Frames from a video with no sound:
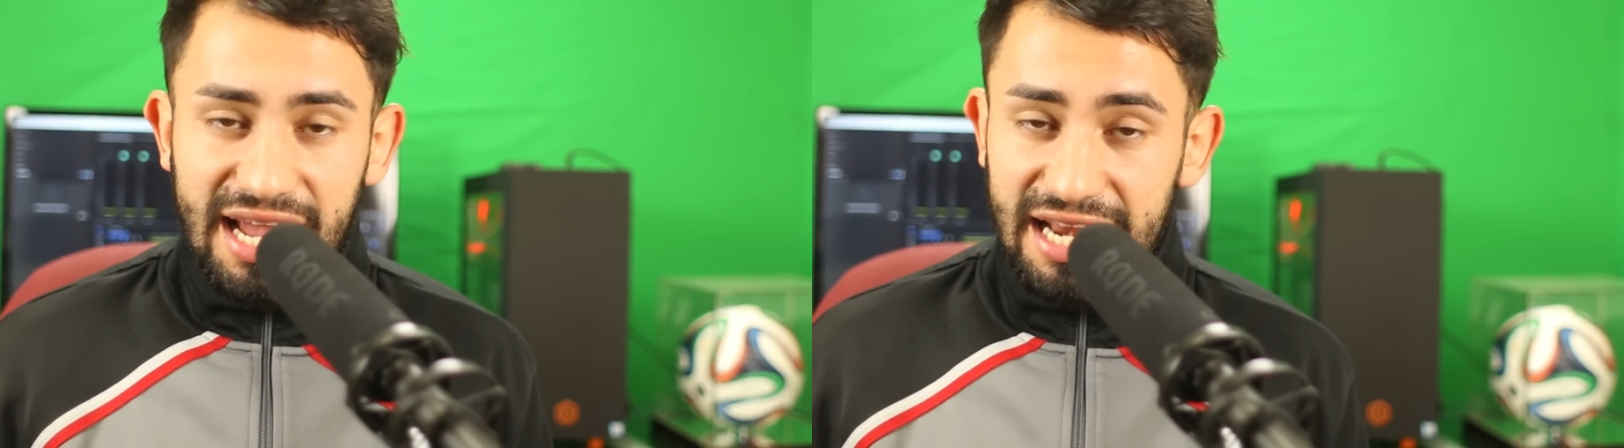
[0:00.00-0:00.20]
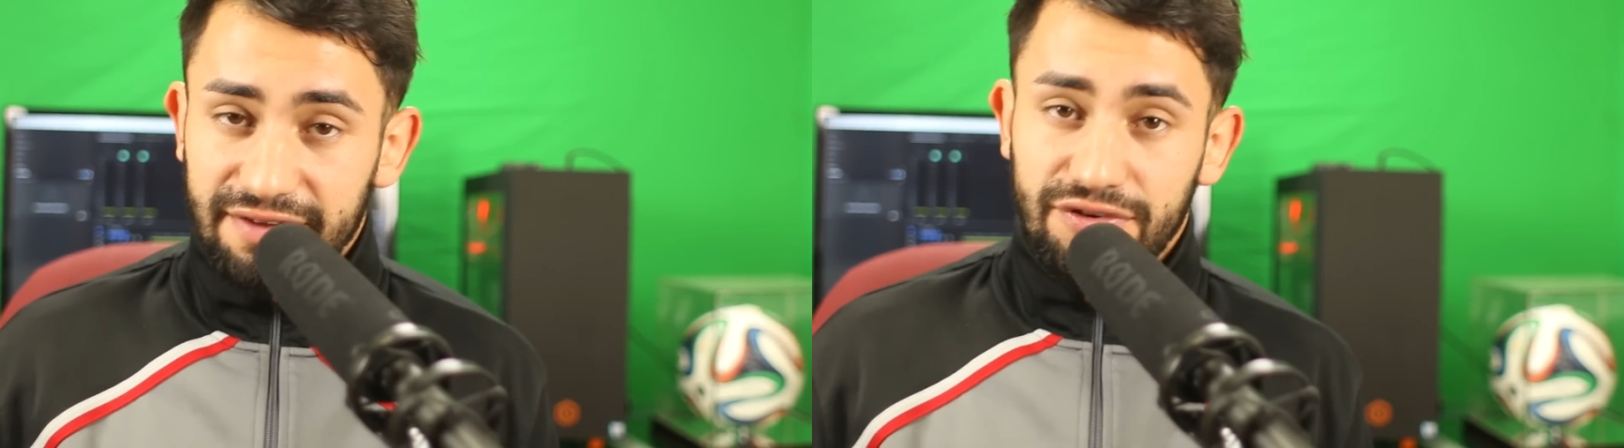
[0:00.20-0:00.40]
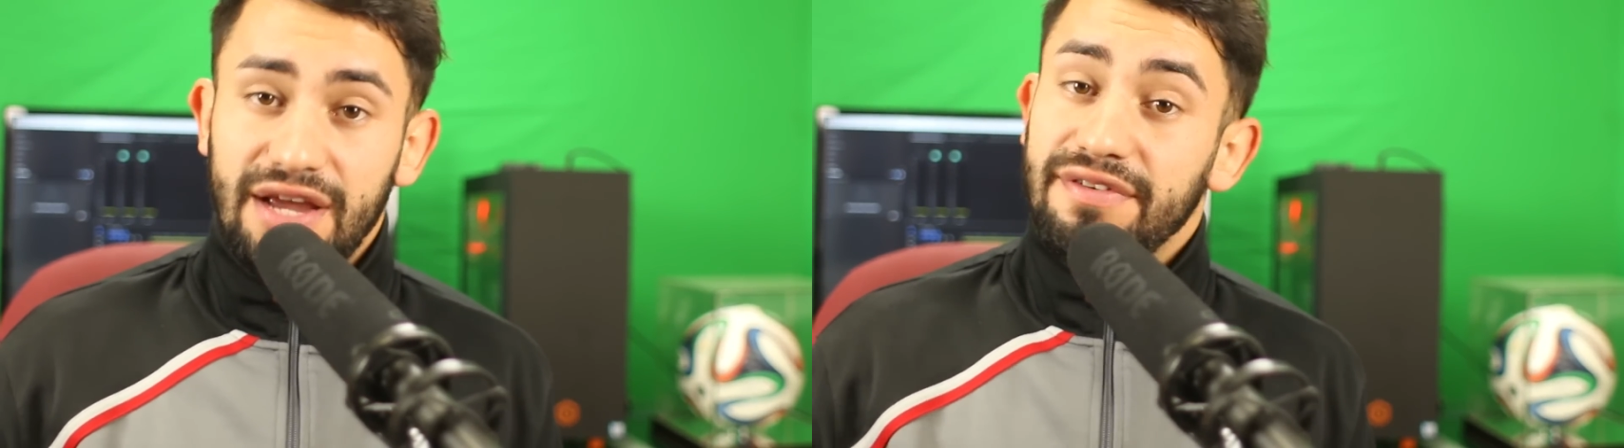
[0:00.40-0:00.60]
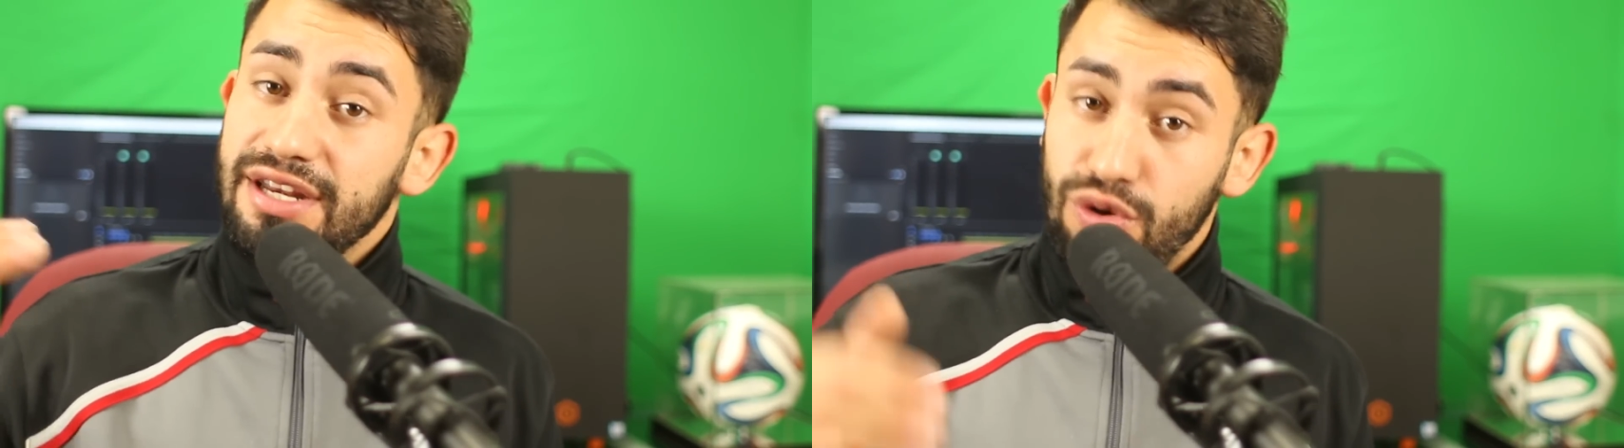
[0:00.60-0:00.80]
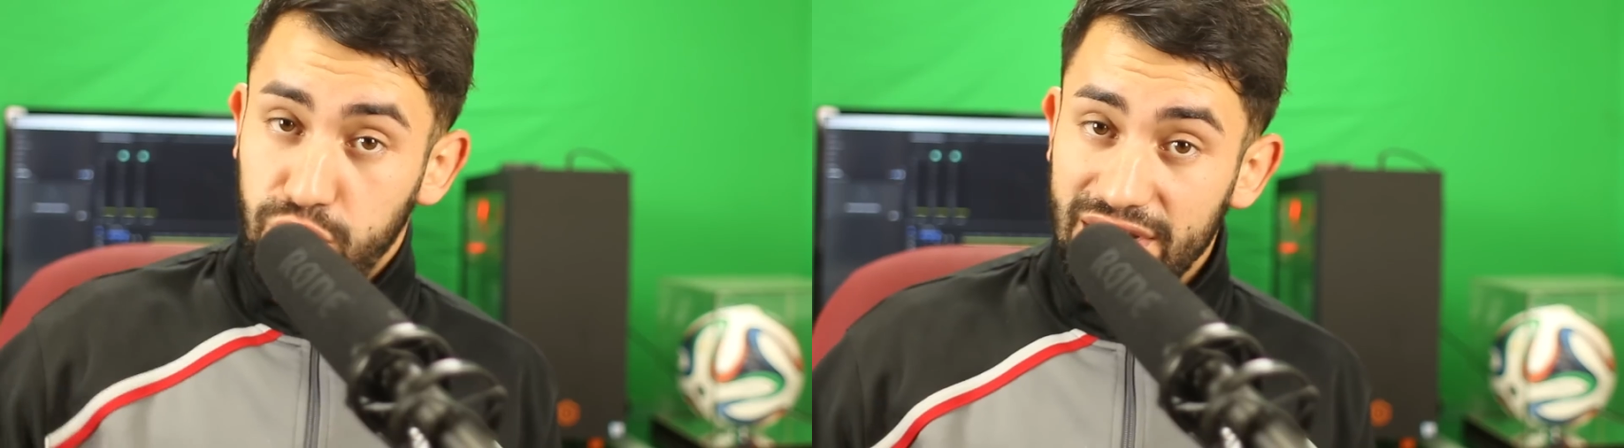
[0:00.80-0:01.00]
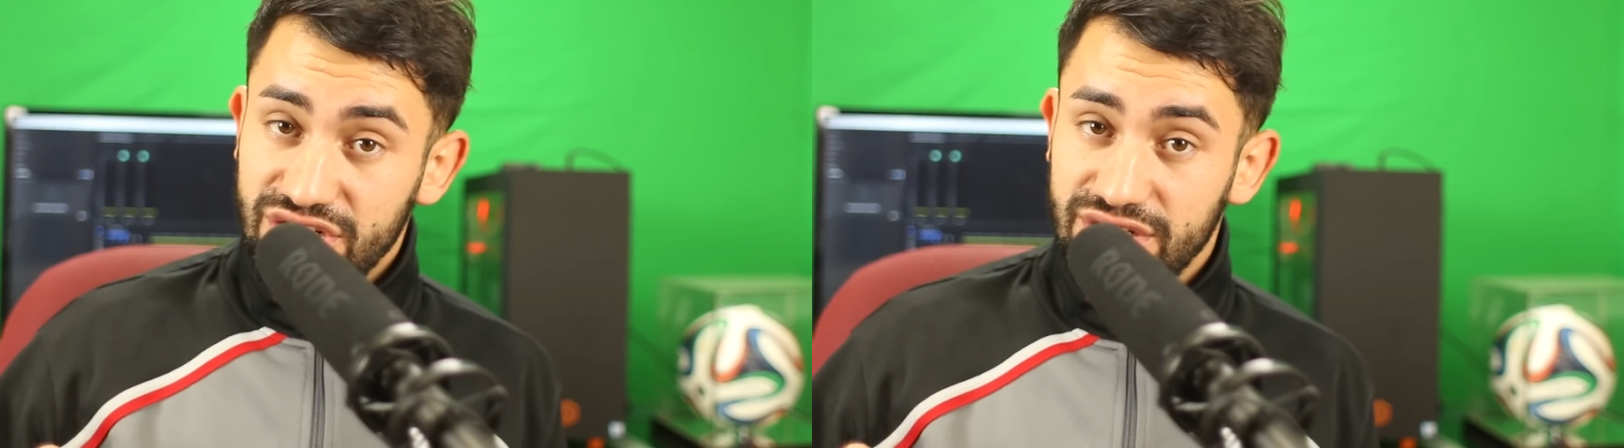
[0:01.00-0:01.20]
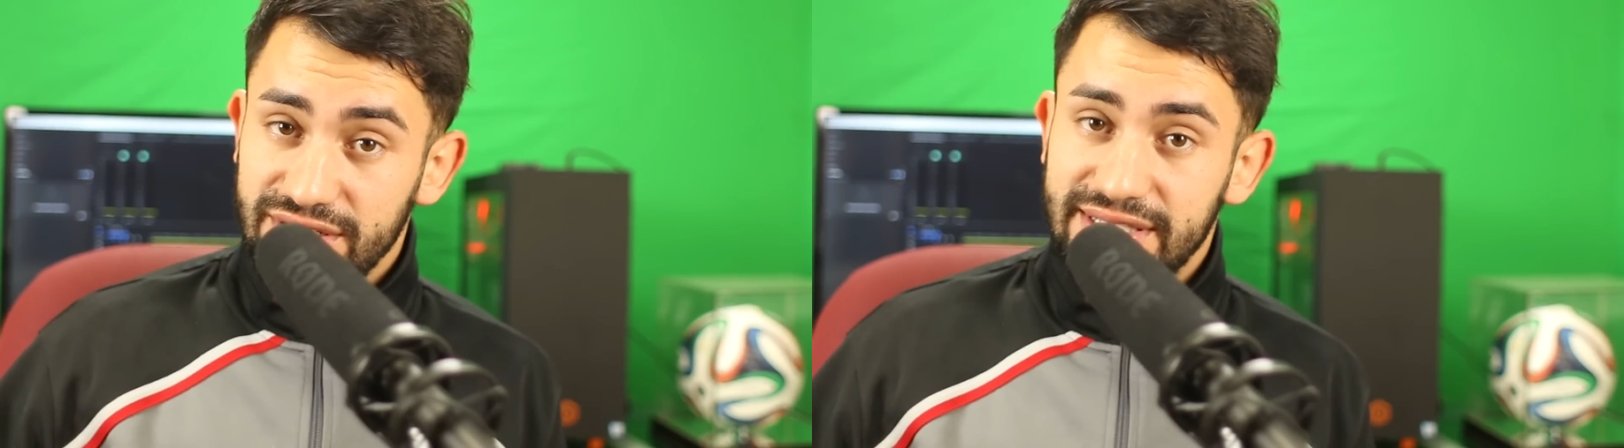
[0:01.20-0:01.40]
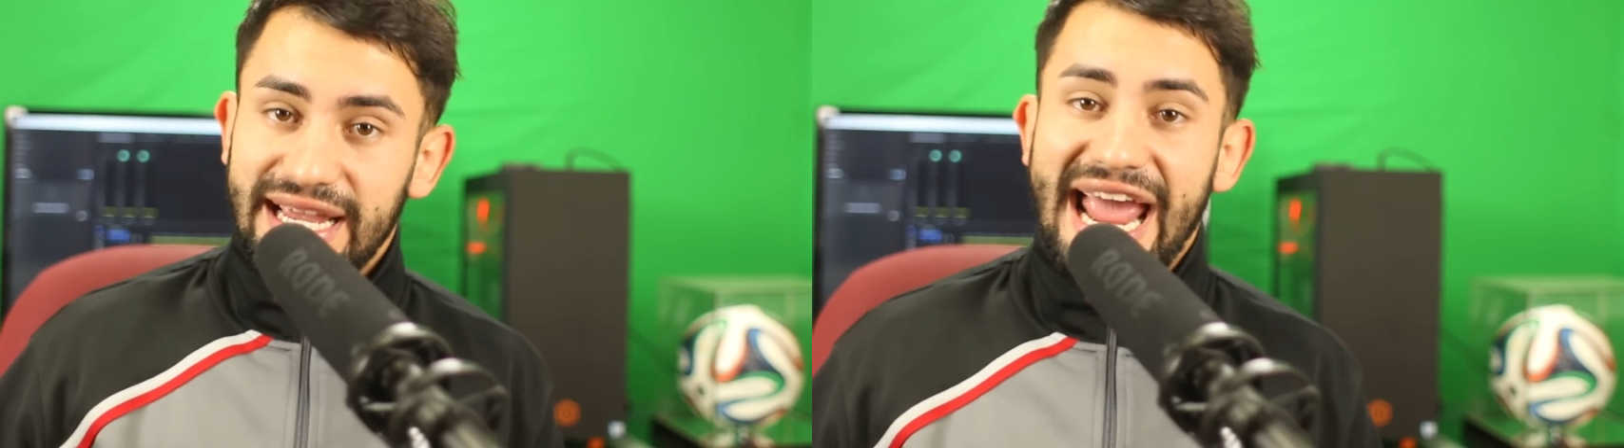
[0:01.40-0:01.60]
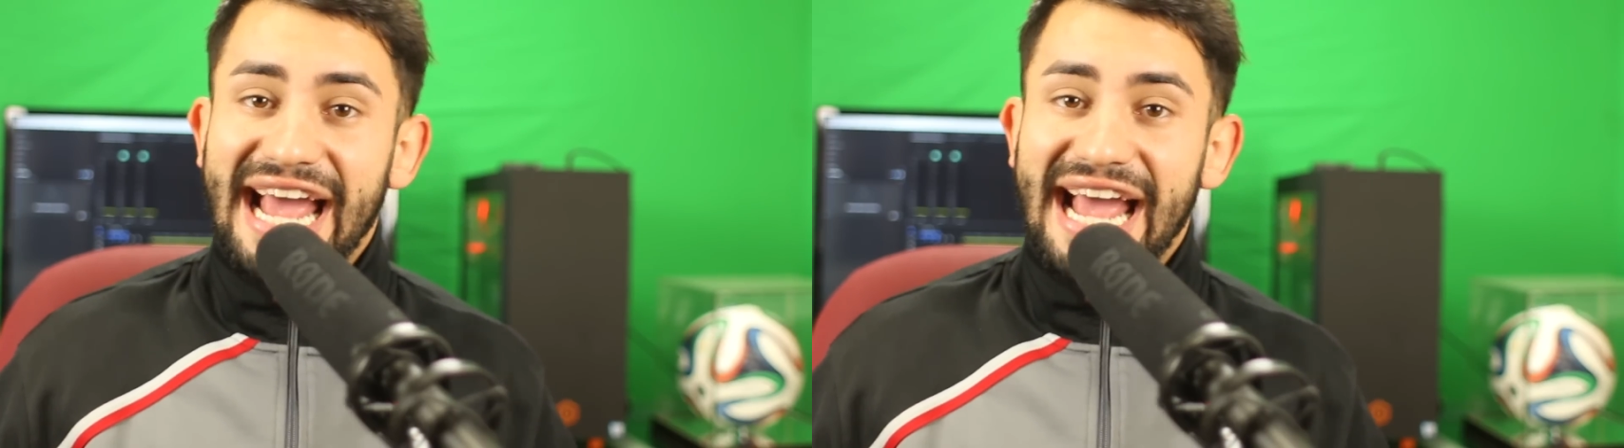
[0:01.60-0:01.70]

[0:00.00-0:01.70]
And if you have any questions,